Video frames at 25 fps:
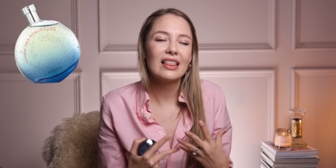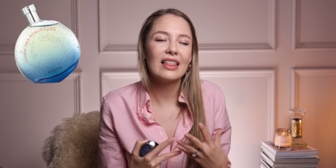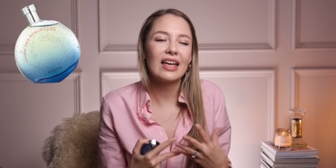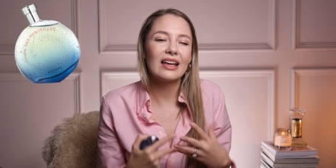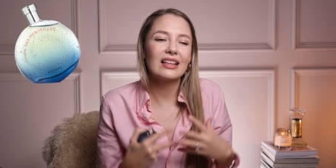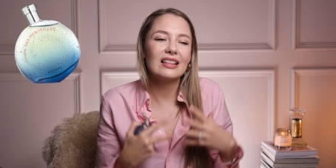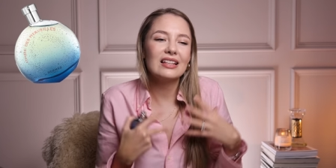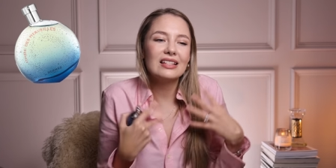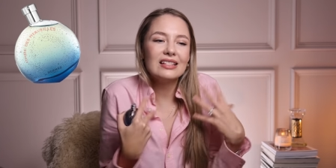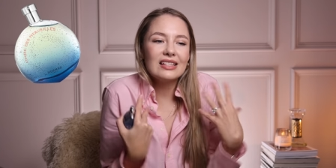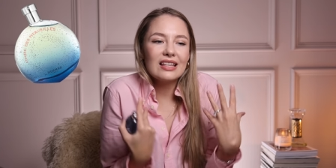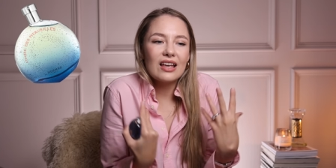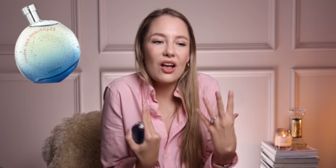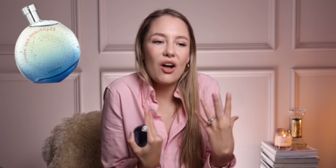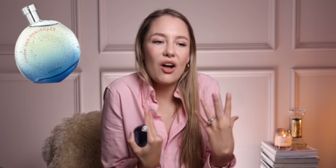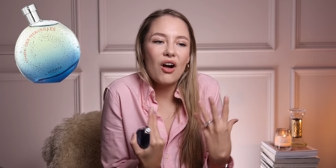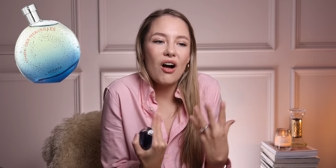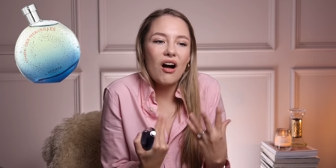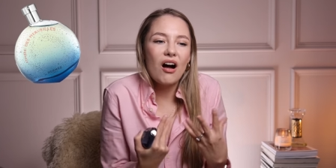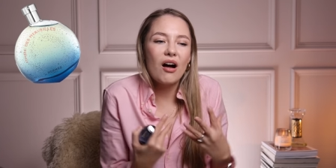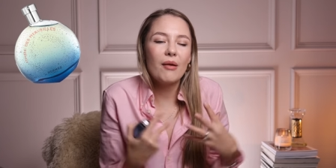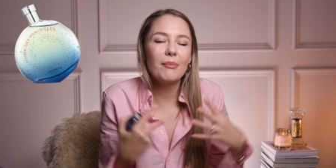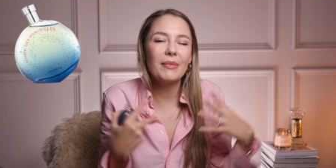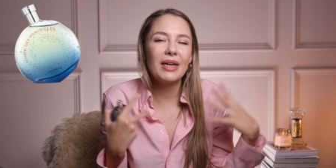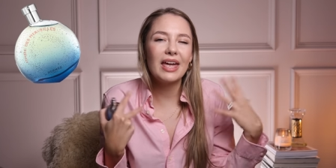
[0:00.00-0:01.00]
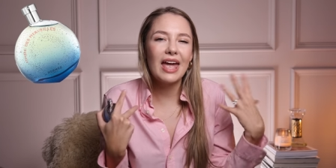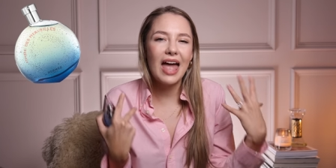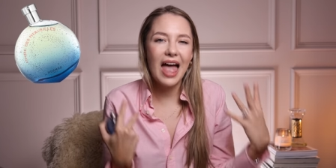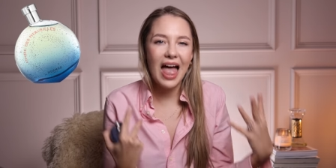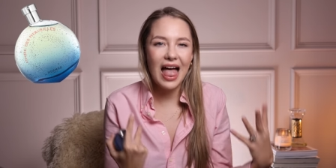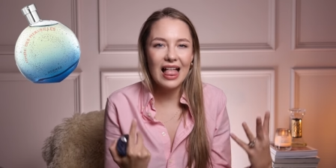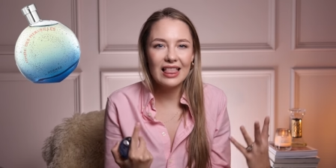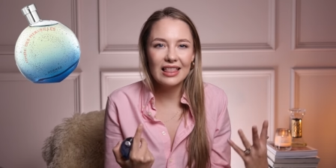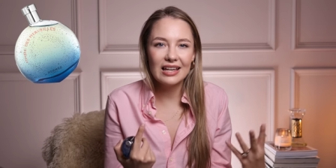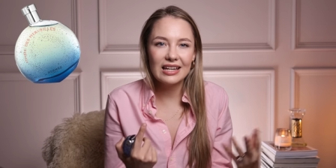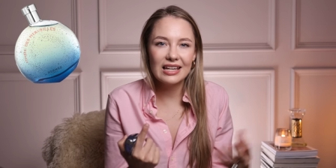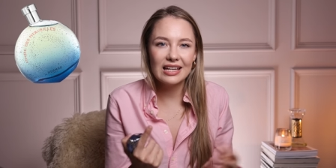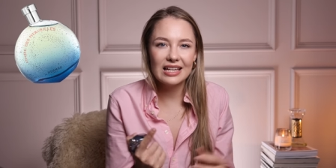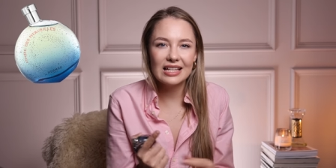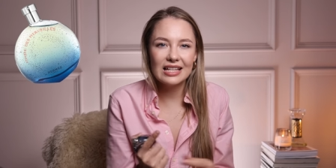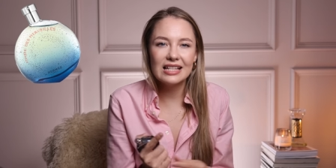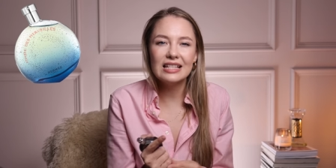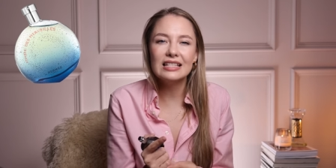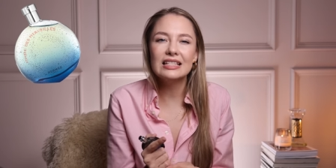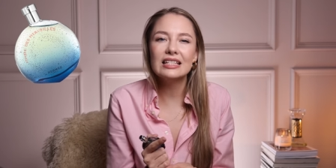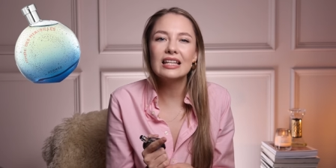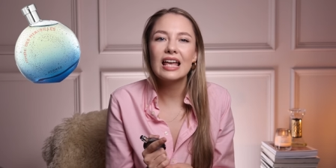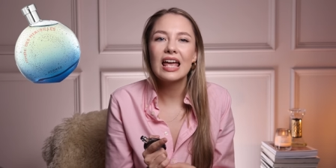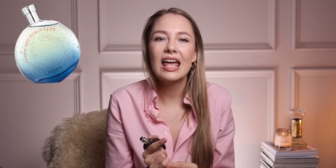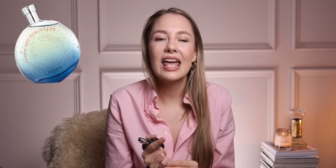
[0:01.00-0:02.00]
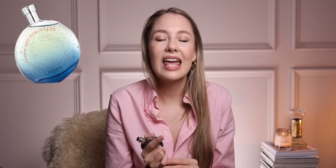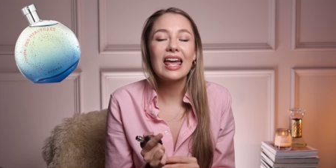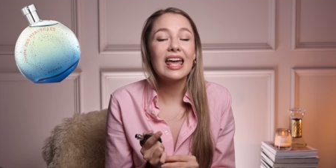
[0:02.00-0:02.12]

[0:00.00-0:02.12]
like this calming elegance.